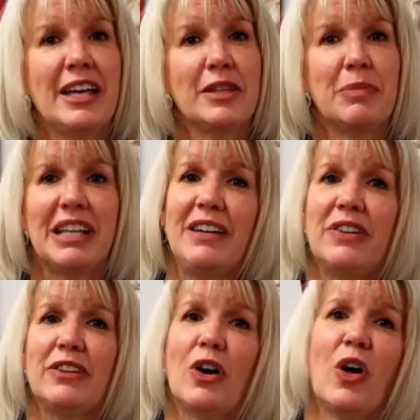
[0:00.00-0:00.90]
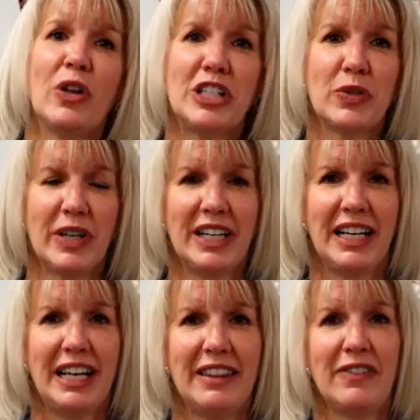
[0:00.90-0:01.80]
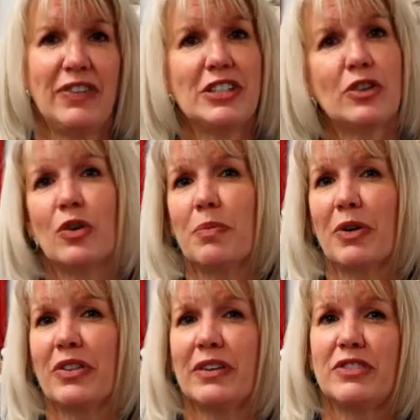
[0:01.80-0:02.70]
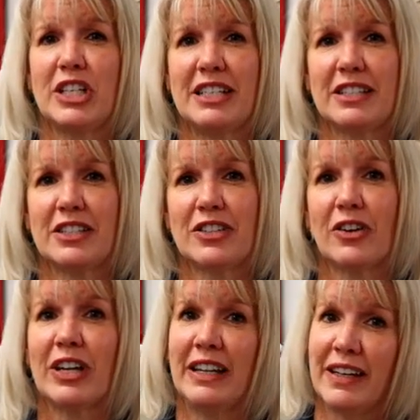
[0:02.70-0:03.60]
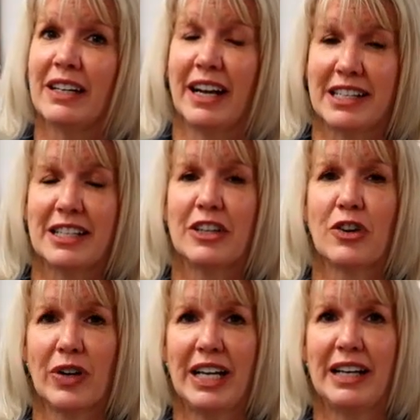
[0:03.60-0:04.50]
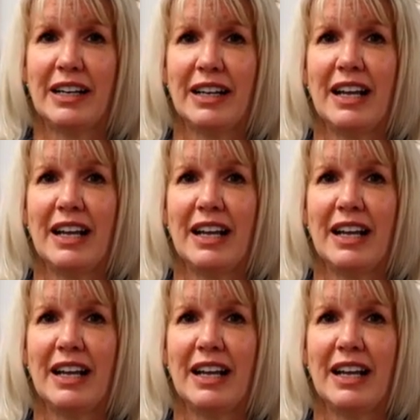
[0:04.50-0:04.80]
The belief in the Holy Trinity and the physical birth of Jesus are in the Nicene Creed.